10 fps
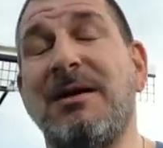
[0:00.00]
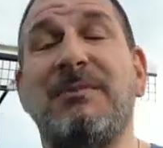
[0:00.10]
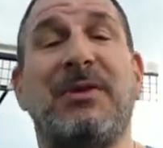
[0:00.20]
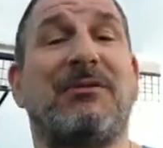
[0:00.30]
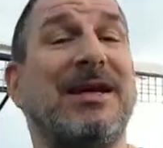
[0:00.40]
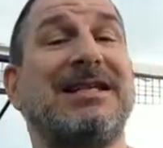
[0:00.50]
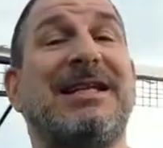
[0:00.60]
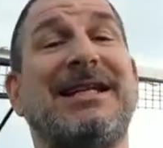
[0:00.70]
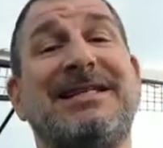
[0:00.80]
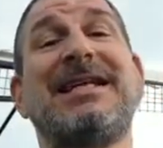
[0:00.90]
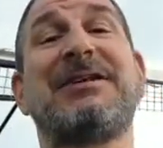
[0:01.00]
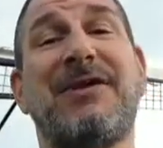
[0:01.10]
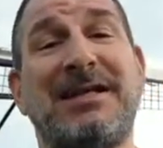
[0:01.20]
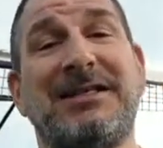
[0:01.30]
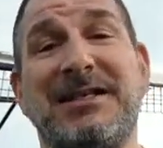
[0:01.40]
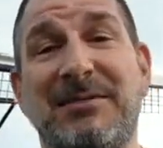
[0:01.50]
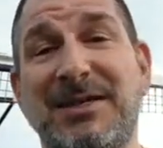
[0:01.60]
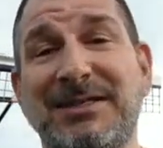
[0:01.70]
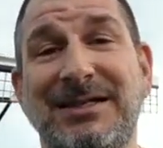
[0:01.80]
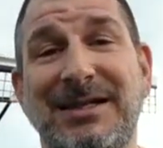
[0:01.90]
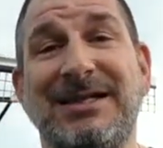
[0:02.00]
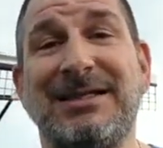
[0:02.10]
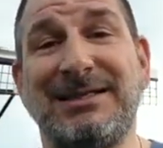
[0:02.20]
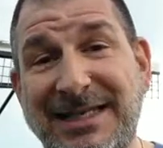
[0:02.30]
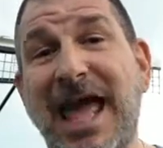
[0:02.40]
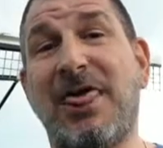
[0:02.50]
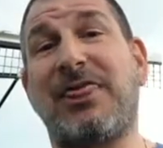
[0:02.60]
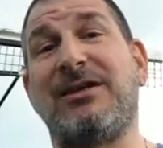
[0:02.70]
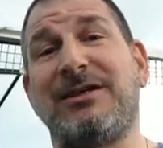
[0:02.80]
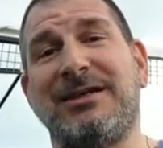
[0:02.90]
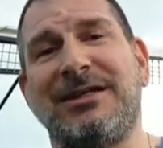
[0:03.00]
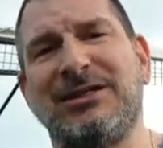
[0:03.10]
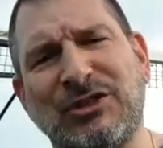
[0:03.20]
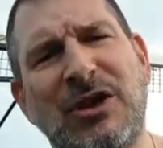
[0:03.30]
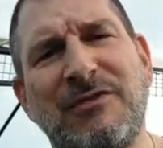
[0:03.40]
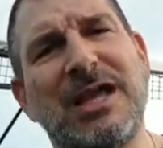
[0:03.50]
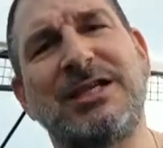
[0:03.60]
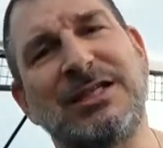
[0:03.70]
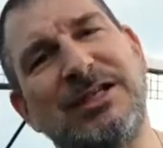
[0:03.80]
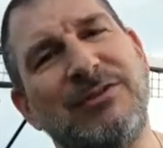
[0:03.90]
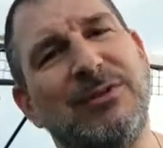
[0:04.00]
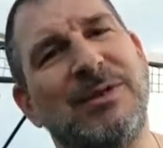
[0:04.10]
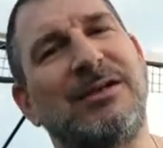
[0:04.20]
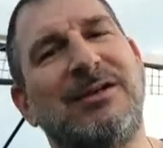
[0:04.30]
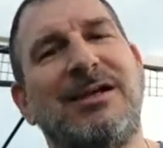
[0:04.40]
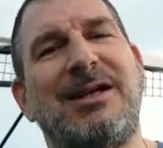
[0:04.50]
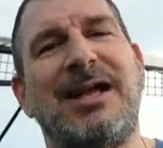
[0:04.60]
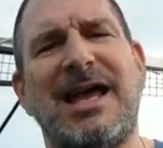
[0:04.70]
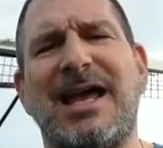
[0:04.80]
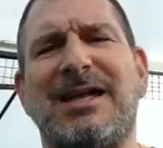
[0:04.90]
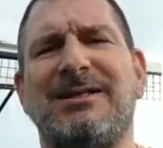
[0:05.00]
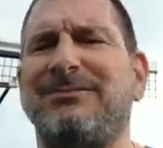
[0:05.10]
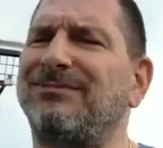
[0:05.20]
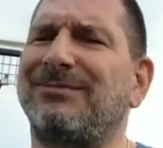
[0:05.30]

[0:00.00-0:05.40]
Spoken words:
But the reason it incentivizes them is death, starvation, if you will. And